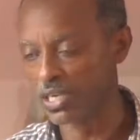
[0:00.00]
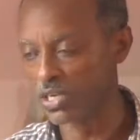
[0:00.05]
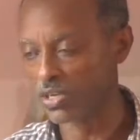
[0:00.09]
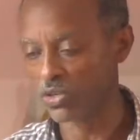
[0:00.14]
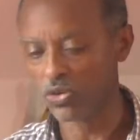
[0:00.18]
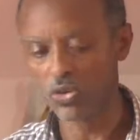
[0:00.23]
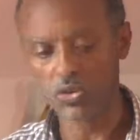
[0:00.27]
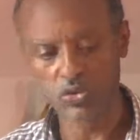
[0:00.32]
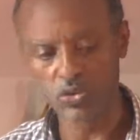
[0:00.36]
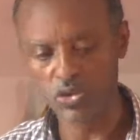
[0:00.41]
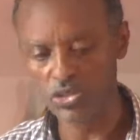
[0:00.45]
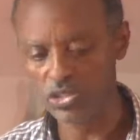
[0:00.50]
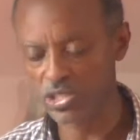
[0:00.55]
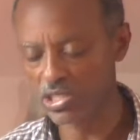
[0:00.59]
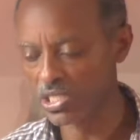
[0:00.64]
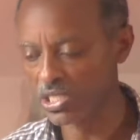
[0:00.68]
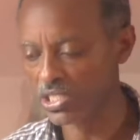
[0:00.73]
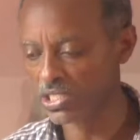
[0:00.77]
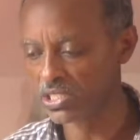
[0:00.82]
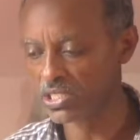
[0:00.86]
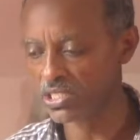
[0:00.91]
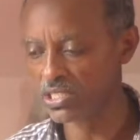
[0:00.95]
are road
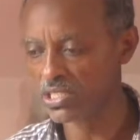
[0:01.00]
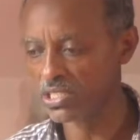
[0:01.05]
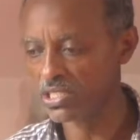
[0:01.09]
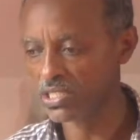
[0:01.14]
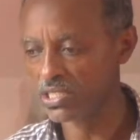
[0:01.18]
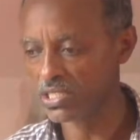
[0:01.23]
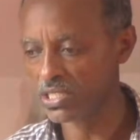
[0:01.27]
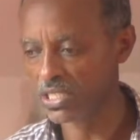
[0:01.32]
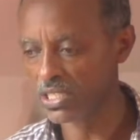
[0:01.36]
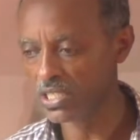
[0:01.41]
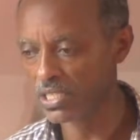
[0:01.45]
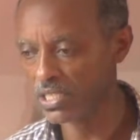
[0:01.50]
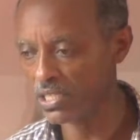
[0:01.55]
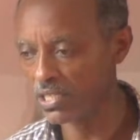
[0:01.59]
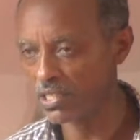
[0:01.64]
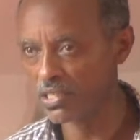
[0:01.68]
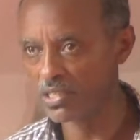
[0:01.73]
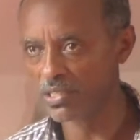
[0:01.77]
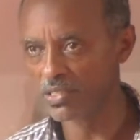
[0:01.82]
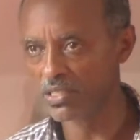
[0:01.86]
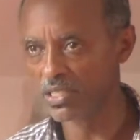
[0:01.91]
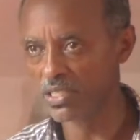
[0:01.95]
constructions and
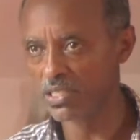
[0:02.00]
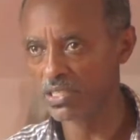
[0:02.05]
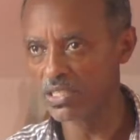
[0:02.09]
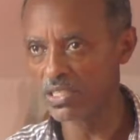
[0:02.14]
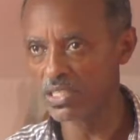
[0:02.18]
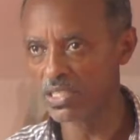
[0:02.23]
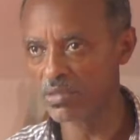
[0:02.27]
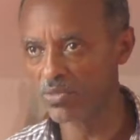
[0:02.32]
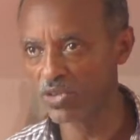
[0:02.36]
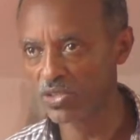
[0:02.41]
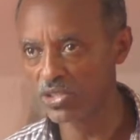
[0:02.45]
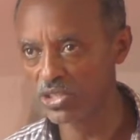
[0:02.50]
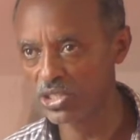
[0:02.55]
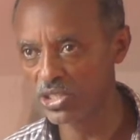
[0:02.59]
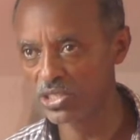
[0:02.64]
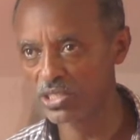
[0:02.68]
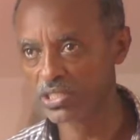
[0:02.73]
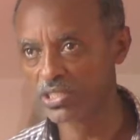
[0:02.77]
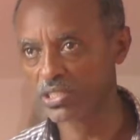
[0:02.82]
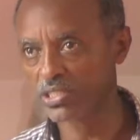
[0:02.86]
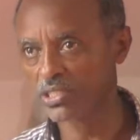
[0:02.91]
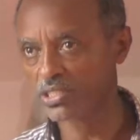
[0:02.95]

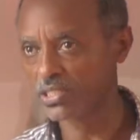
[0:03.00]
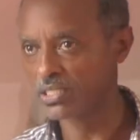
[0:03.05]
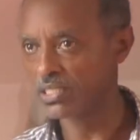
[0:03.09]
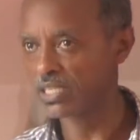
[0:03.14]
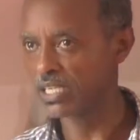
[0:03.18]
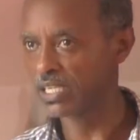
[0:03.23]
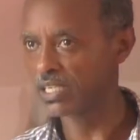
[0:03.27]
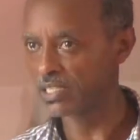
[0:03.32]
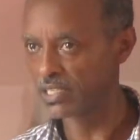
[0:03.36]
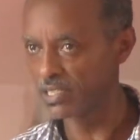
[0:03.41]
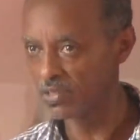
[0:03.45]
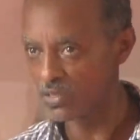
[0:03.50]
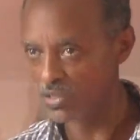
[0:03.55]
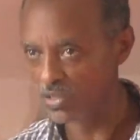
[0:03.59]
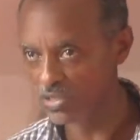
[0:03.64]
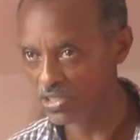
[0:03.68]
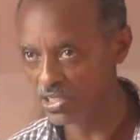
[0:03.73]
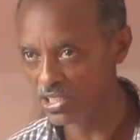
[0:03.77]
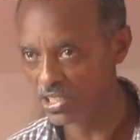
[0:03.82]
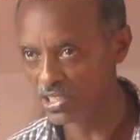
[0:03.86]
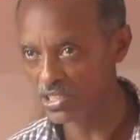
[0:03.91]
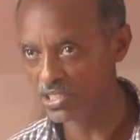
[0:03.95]
demolition and
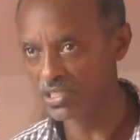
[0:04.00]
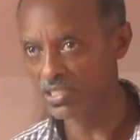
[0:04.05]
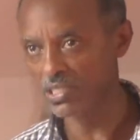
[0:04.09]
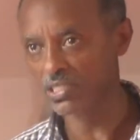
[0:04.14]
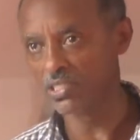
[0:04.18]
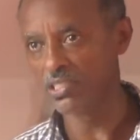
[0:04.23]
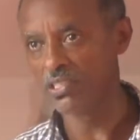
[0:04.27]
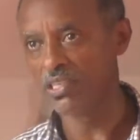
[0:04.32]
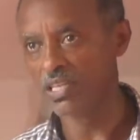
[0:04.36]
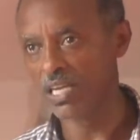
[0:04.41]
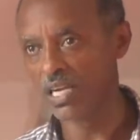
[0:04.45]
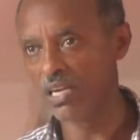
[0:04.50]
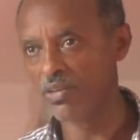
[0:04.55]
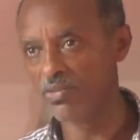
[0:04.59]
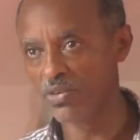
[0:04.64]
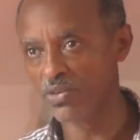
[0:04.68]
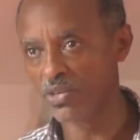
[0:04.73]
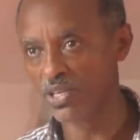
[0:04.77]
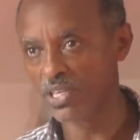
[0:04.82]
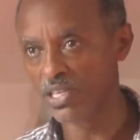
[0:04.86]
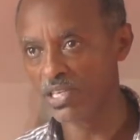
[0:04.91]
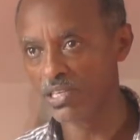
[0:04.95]
reconstruction
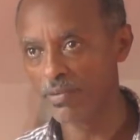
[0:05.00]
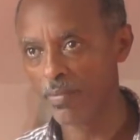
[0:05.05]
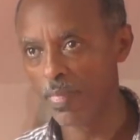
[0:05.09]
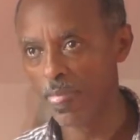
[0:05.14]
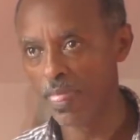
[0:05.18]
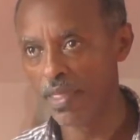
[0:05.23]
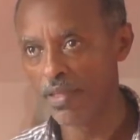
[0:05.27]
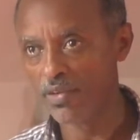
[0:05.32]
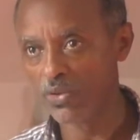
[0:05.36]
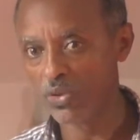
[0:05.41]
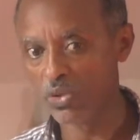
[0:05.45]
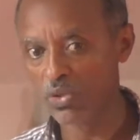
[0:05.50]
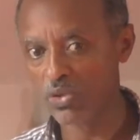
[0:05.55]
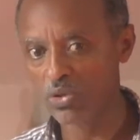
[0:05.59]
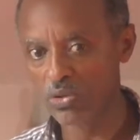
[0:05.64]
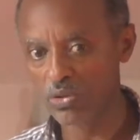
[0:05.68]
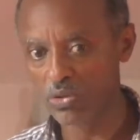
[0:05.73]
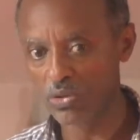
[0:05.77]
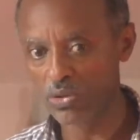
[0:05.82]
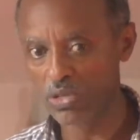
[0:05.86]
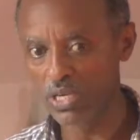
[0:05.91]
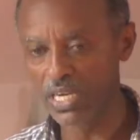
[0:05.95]
everywhere.
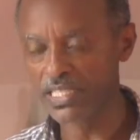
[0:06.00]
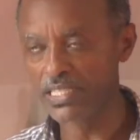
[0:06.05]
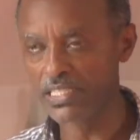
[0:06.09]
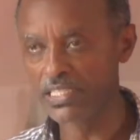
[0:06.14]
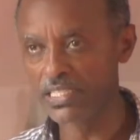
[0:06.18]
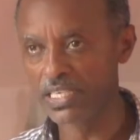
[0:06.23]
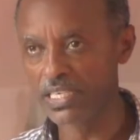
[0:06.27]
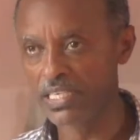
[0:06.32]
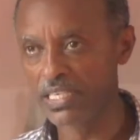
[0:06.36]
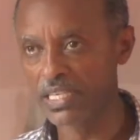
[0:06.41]
So it's a